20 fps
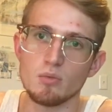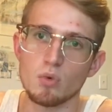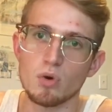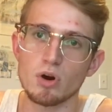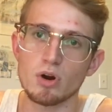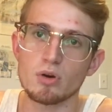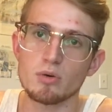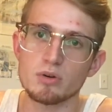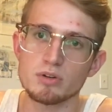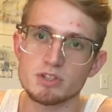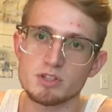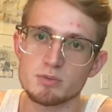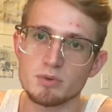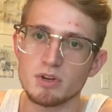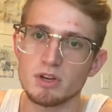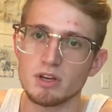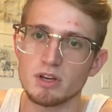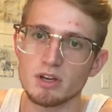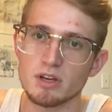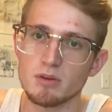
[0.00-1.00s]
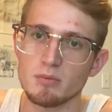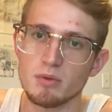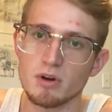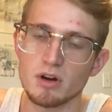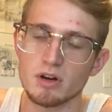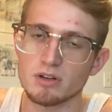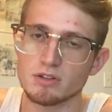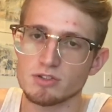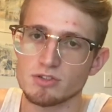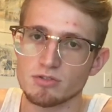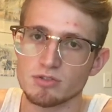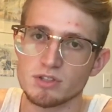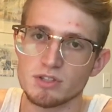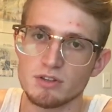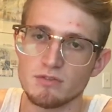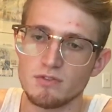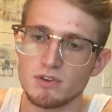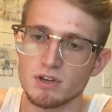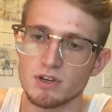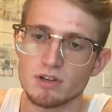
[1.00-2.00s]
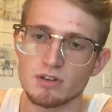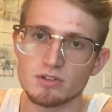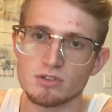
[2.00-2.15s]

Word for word: work wants me to get my certificate